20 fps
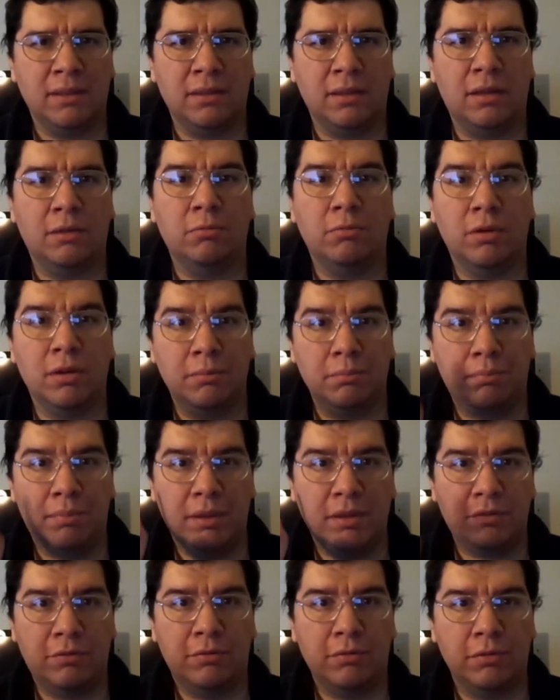you know, on one
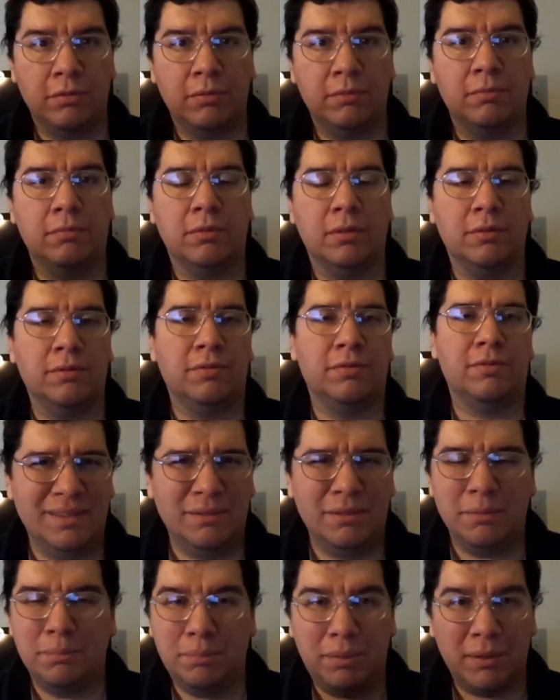bedroom with,
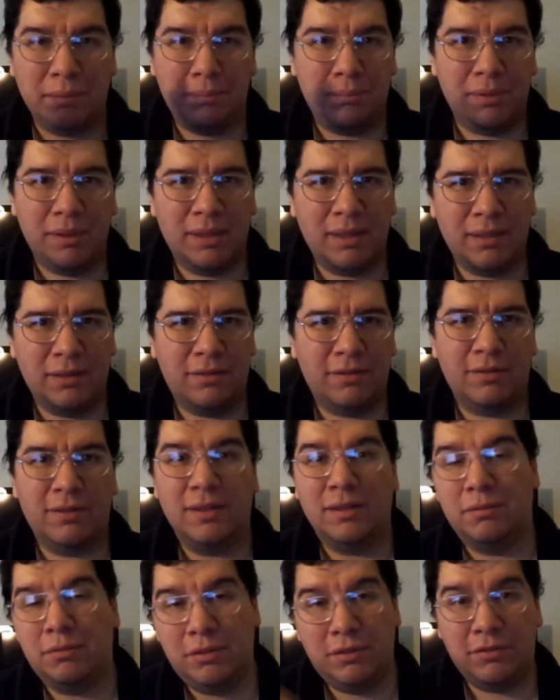with bump
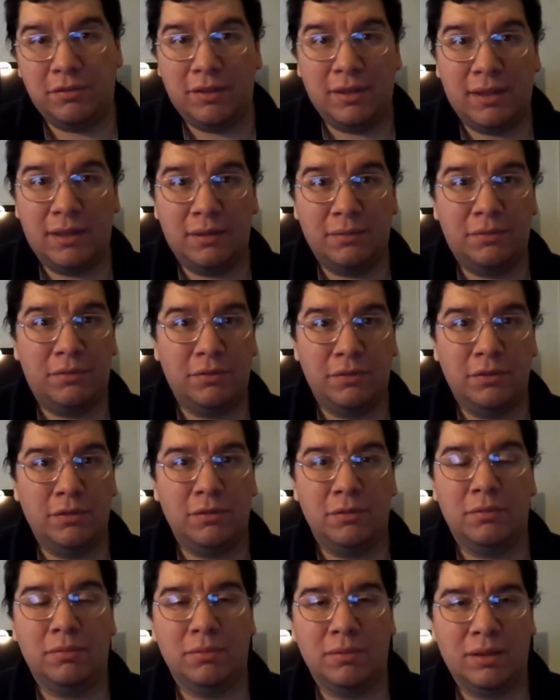beds that we used to have
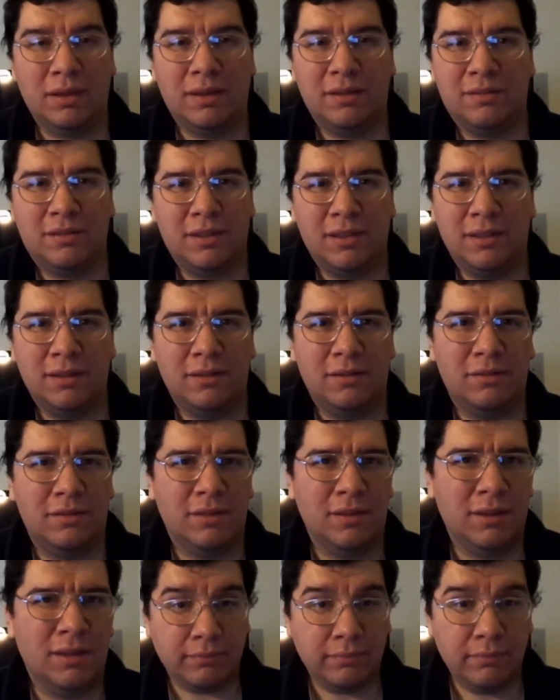too as
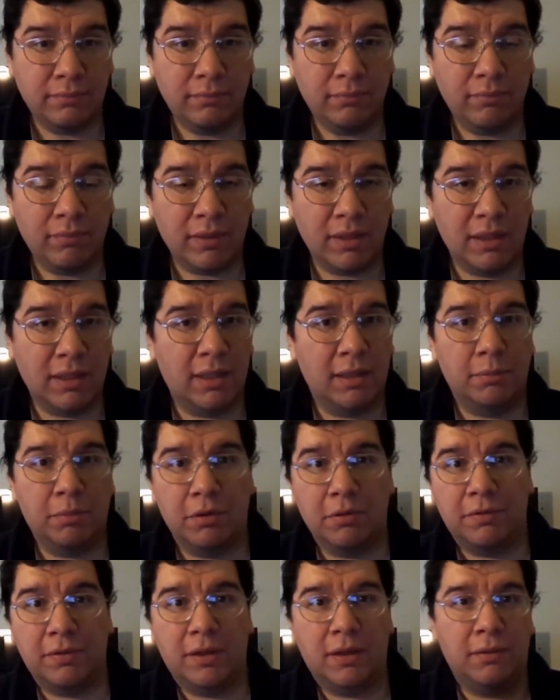kids. Yeah, they
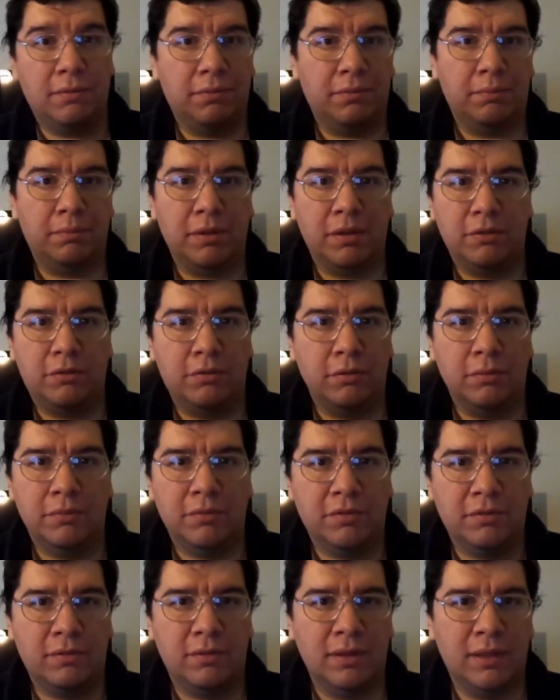both have
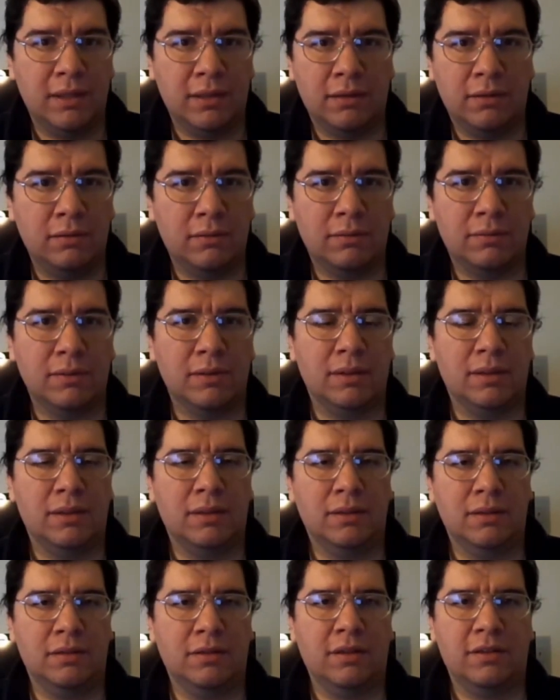bedrooms now
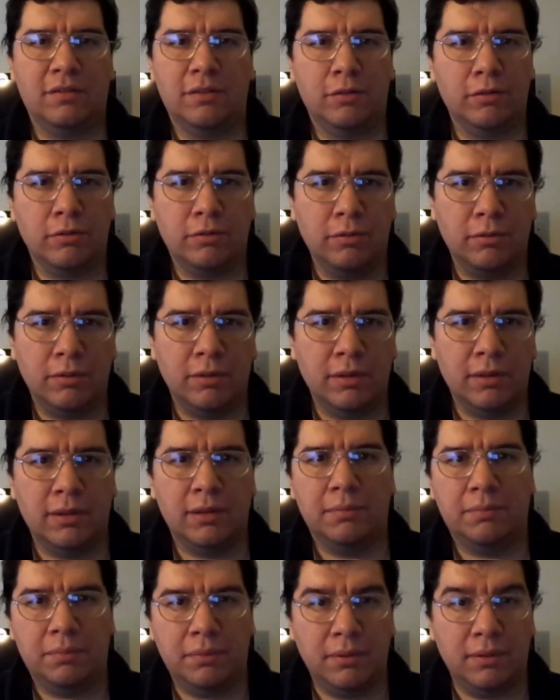as they were growing
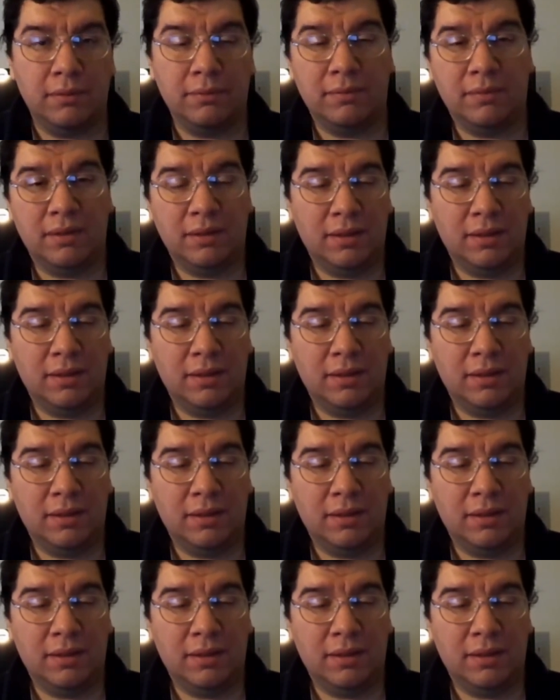up and